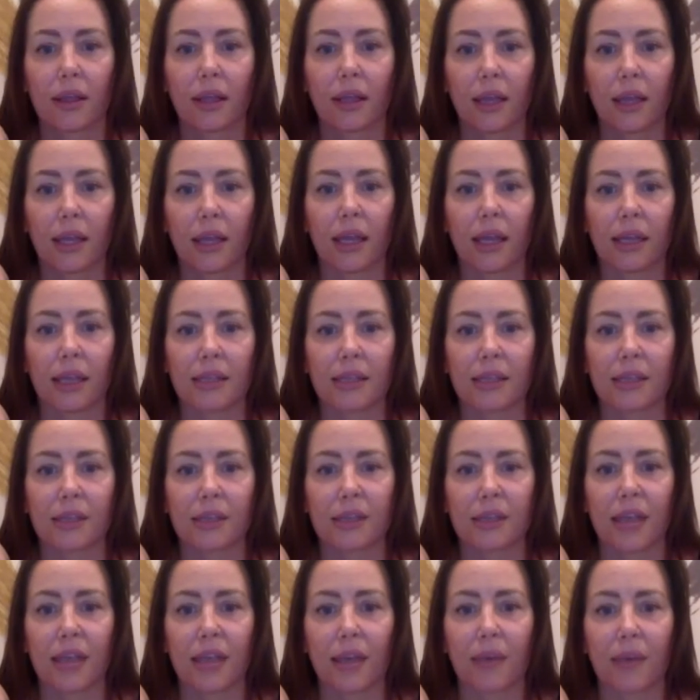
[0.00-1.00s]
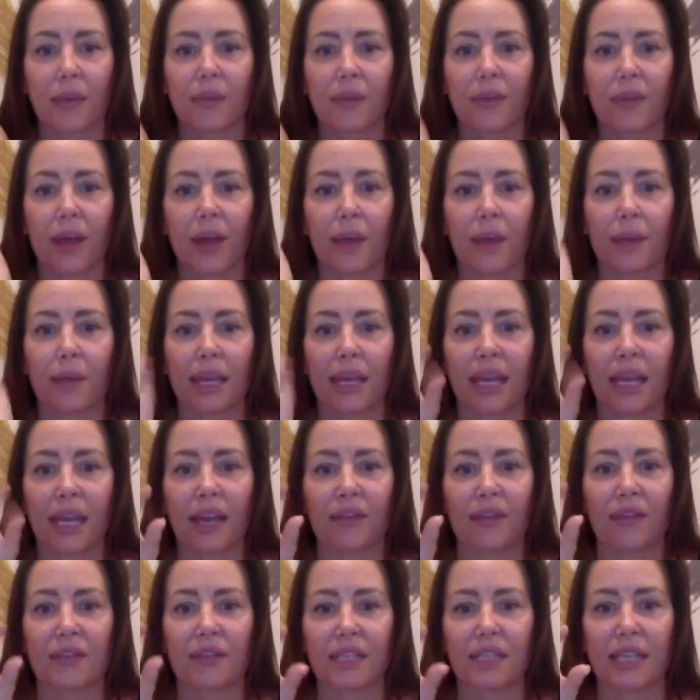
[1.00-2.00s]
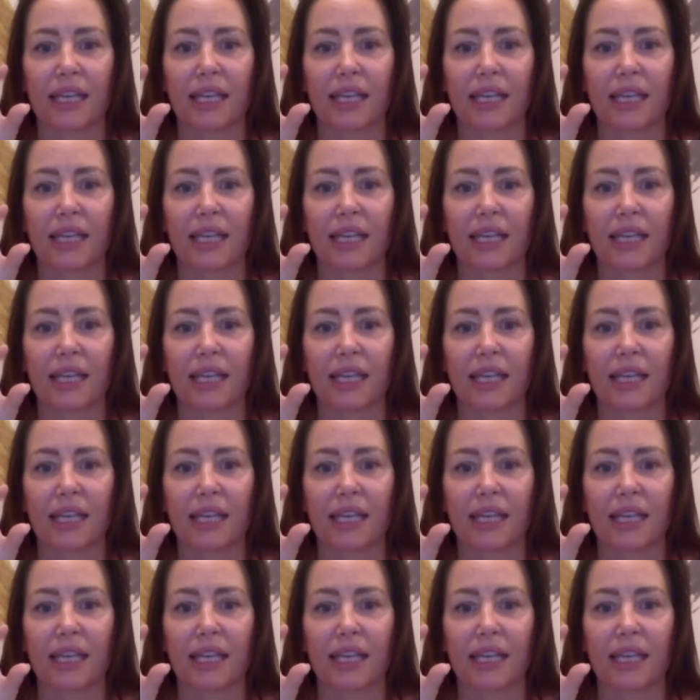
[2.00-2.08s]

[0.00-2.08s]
And so with EFT,